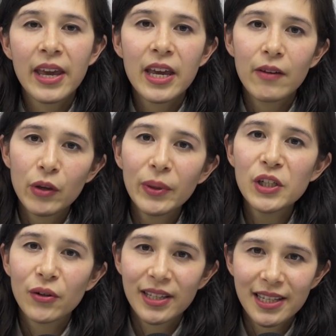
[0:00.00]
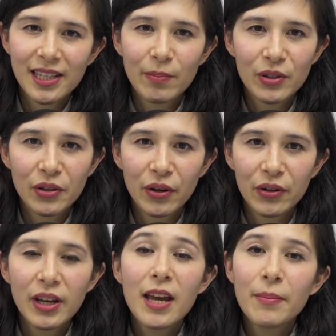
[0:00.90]
If you enjoyed this episode,
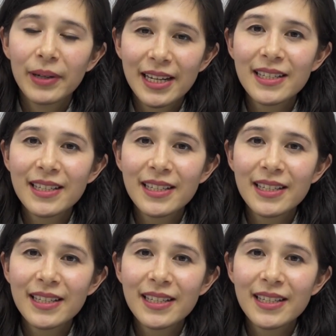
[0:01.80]
please